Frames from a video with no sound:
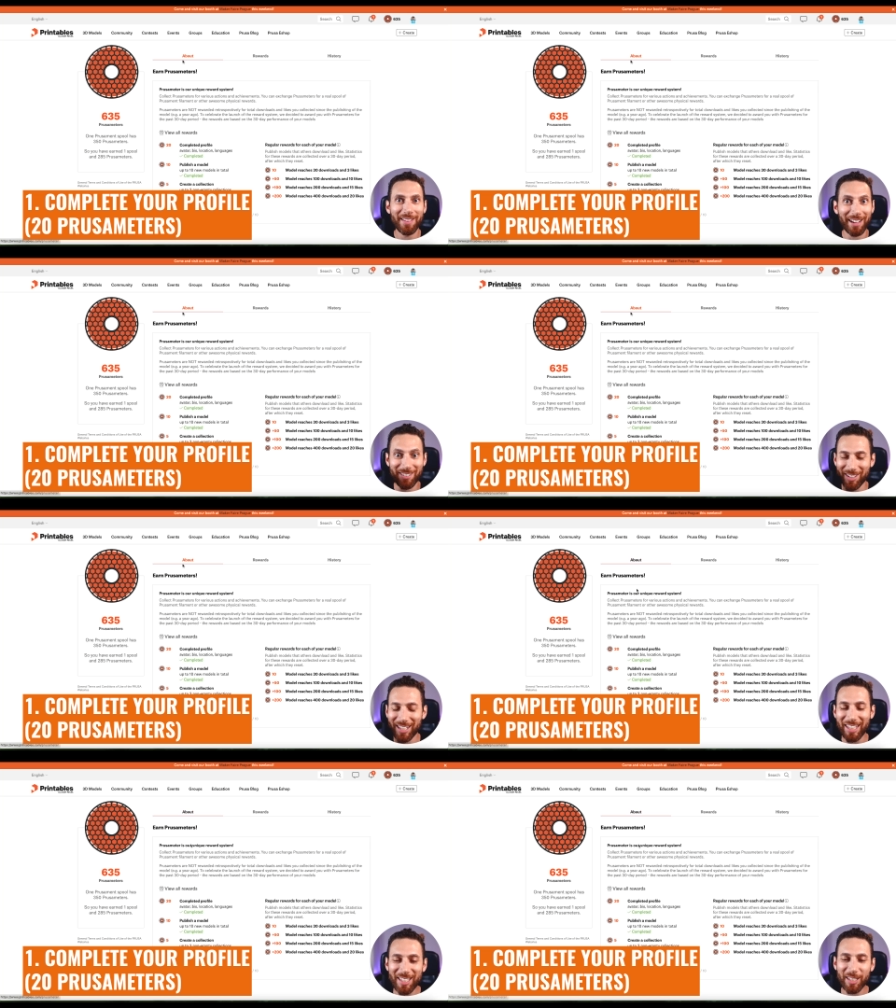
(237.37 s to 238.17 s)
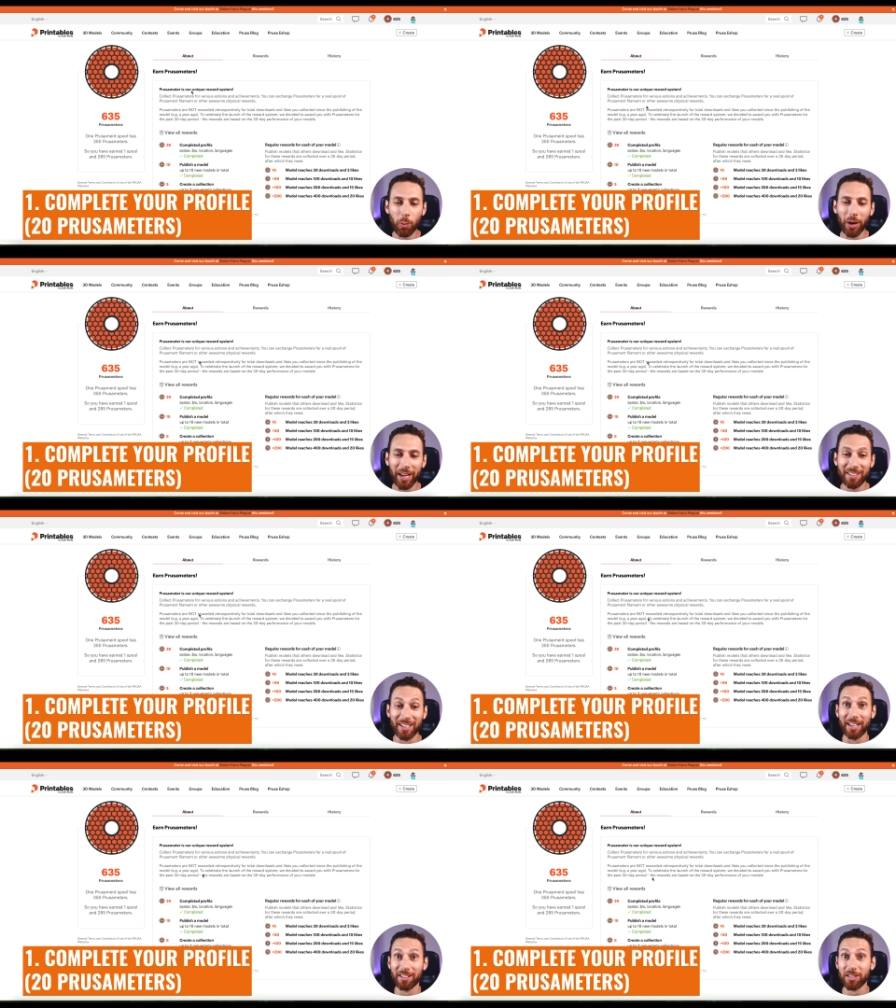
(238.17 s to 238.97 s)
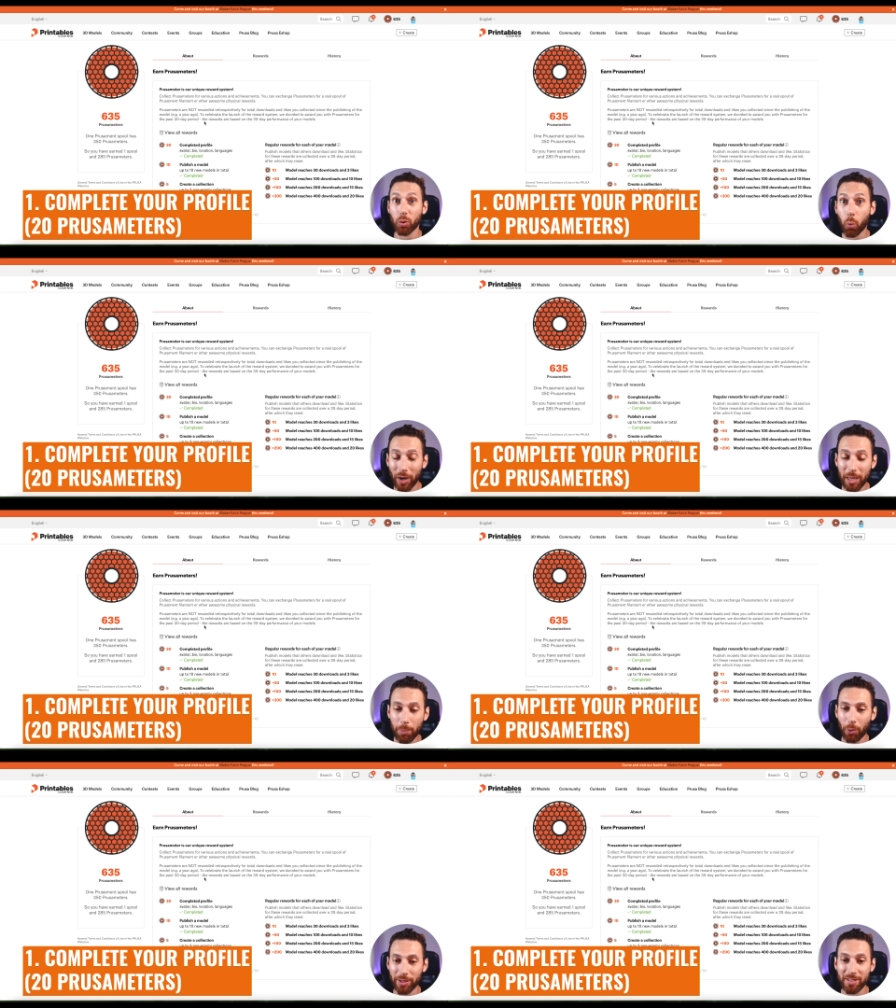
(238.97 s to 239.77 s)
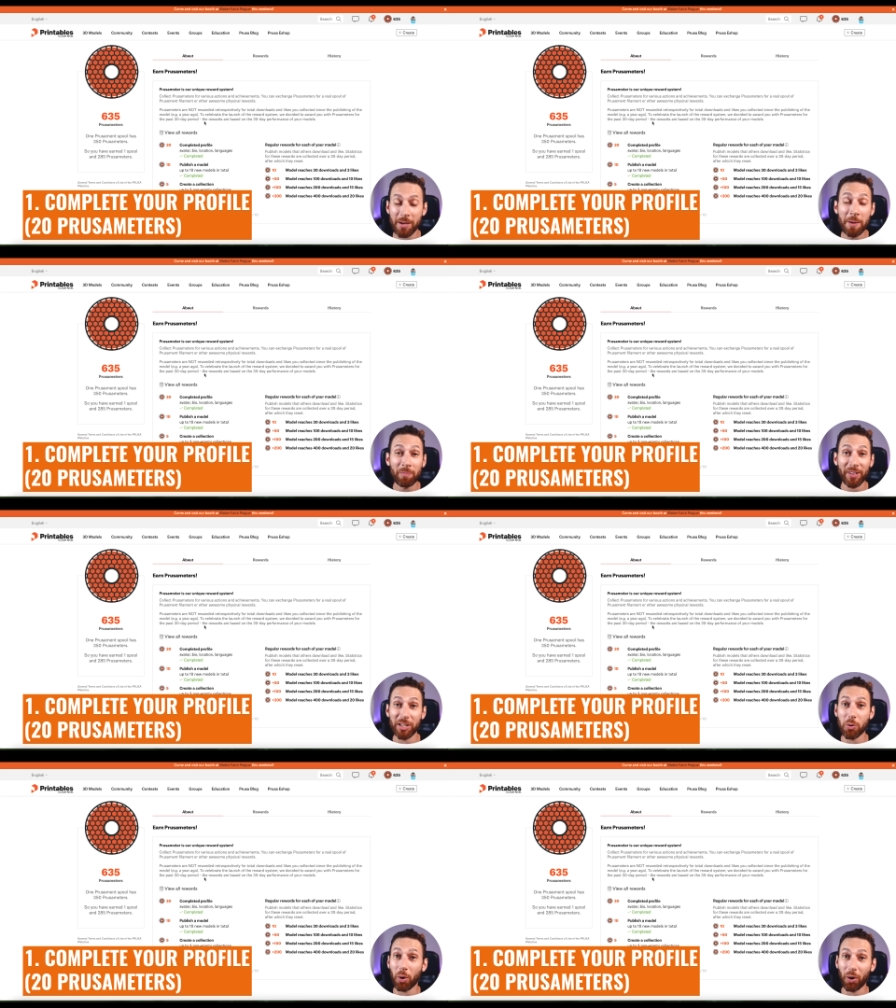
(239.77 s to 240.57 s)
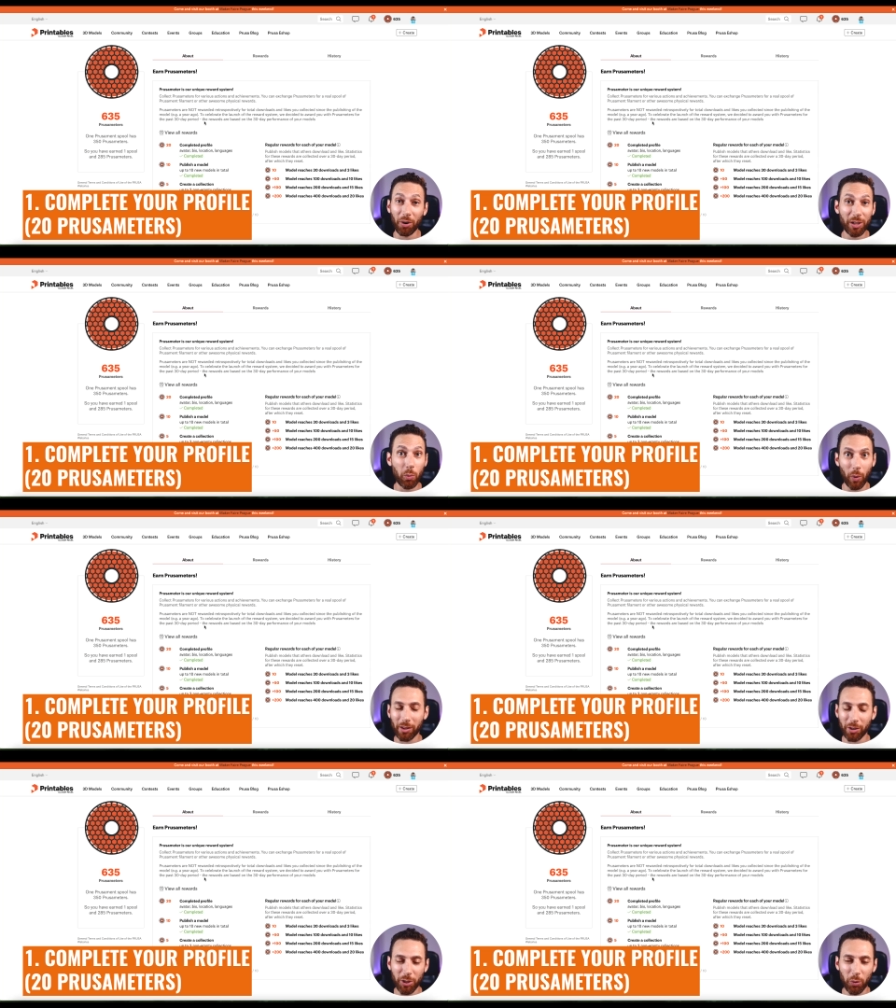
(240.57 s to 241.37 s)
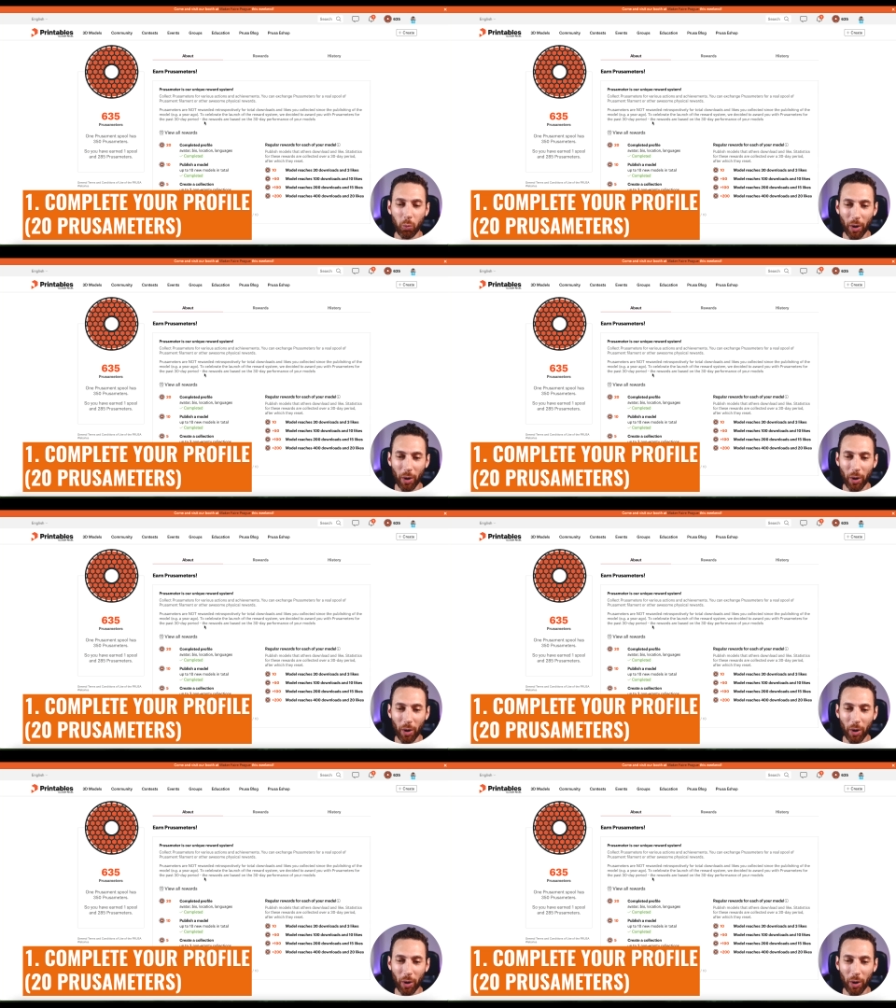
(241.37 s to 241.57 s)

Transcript: That is an easy way to get 20 points, and you are already well on your